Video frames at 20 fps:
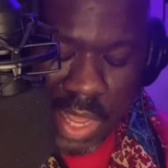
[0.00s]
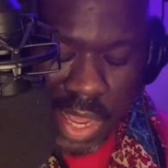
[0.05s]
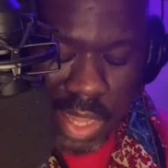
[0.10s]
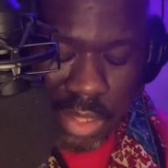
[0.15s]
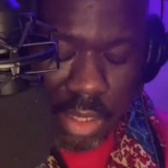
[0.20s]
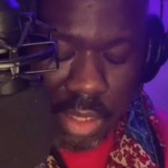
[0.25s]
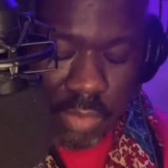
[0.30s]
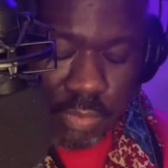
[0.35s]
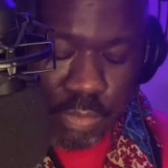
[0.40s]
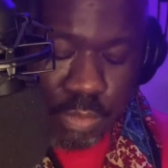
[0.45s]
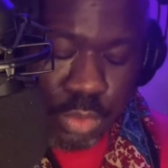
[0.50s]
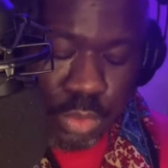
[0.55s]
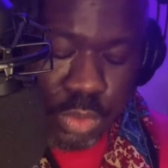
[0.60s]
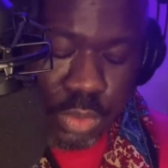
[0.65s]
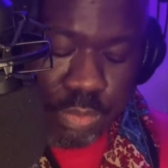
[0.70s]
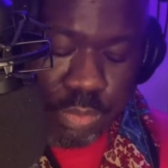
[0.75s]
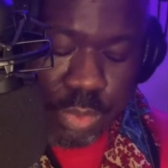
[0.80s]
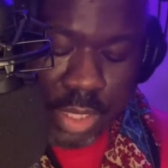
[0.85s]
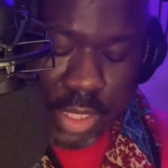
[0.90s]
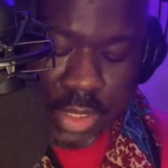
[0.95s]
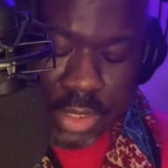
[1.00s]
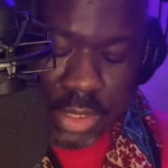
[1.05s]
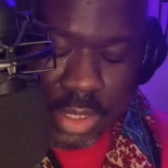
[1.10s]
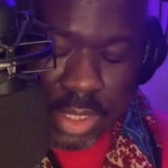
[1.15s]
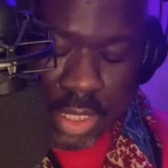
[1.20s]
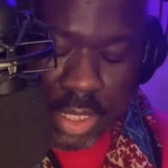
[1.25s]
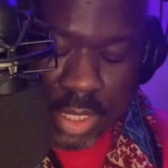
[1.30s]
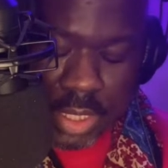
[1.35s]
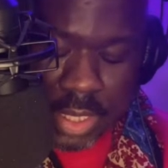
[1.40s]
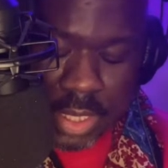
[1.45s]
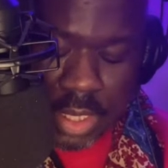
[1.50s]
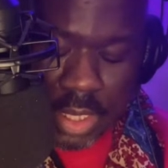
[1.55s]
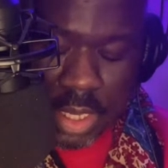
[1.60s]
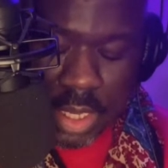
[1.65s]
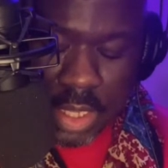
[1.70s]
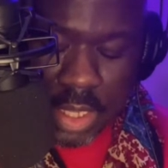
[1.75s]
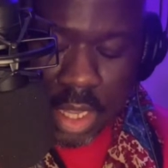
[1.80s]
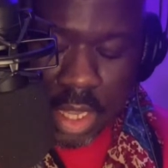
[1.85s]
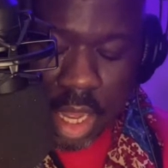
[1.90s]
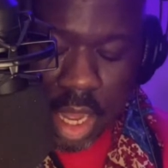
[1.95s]
I thought of Bruce Springsteen and
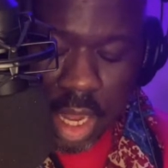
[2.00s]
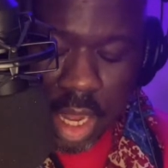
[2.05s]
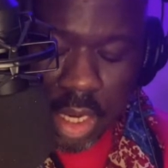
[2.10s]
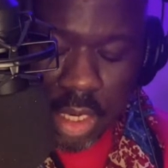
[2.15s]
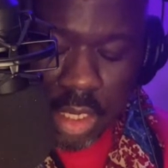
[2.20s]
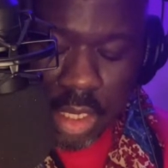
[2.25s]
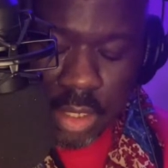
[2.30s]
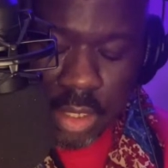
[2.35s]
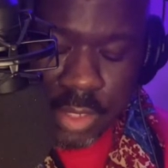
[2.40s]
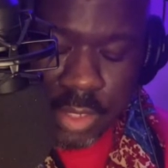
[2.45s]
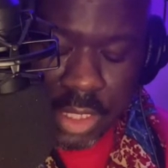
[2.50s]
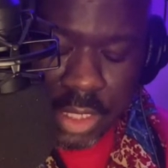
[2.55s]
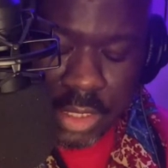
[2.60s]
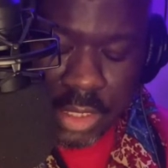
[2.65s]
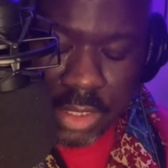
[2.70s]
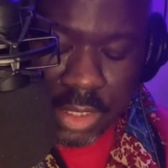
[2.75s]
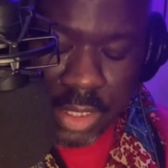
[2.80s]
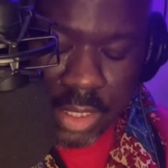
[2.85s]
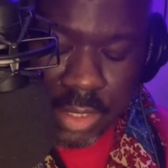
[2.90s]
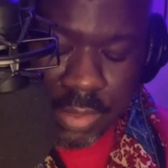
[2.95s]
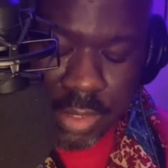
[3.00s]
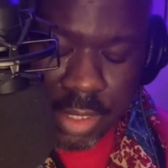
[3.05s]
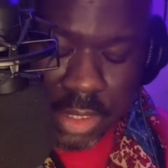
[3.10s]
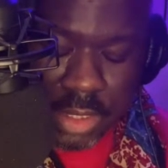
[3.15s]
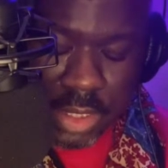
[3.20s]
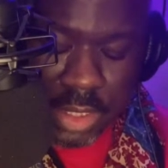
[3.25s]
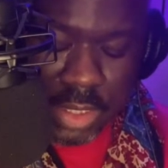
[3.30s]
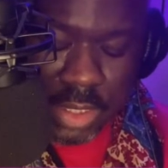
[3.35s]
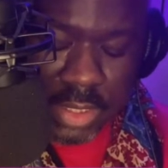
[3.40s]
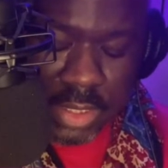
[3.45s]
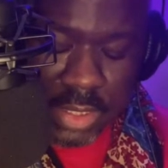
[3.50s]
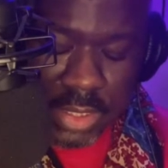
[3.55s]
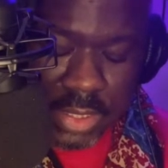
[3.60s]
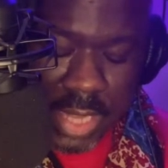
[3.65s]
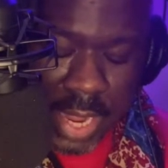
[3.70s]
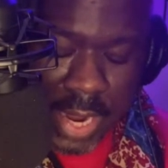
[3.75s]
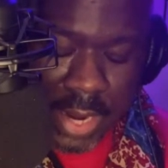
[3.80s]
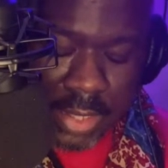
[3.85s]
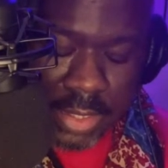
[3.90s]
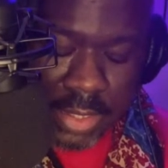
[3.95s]
the hunger in his lyrics and his
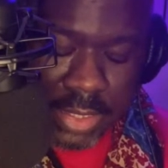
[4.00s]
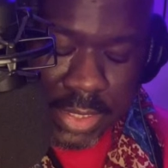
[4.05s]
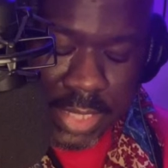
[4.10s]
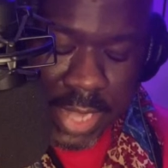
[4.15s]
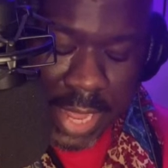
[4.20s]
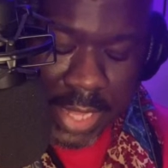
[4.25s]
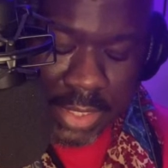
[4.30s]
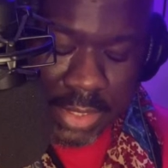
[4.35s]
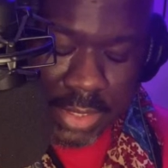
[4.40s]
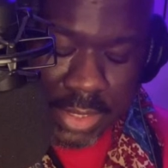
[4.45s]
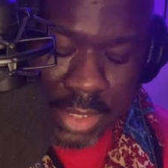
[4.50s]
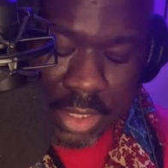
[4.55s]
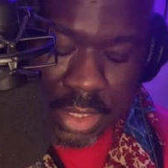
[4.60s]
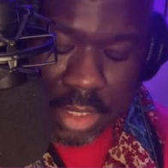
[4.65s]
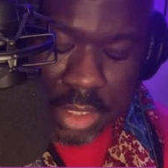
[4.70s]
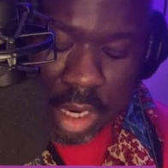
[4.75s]
desire to dance in the